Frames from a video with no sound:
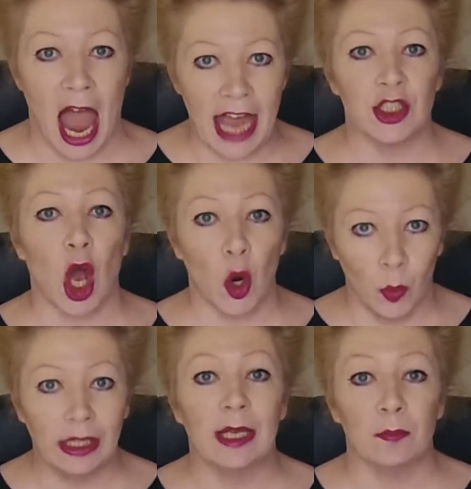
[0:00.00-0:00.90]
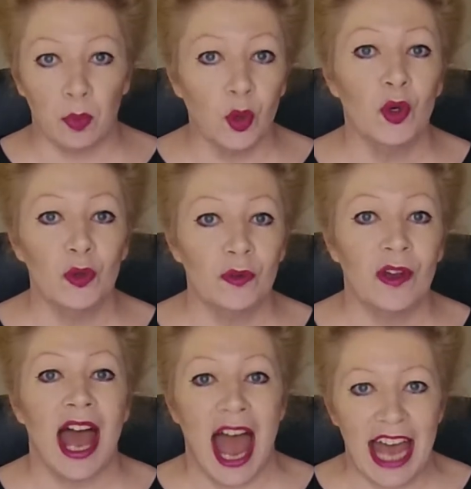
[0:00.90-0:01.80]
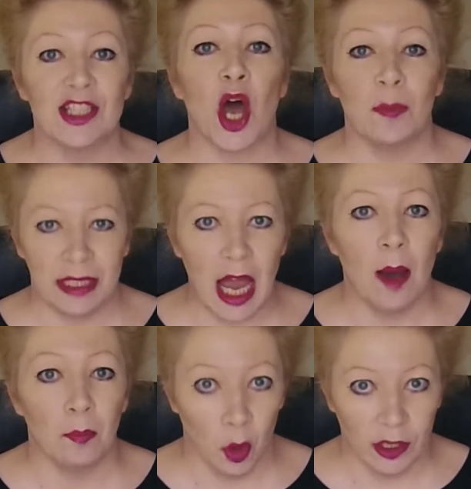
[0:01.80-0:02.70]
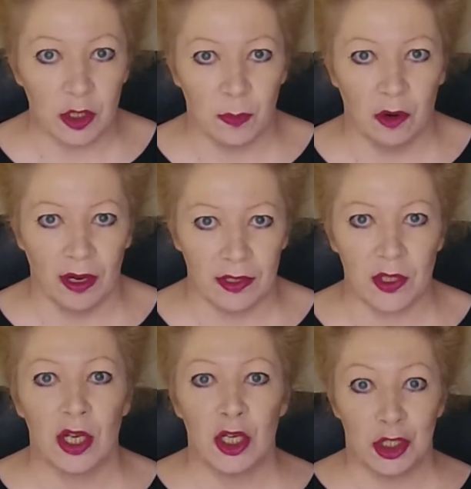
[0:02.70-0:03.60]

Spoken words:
and I will improve as I become more experienced.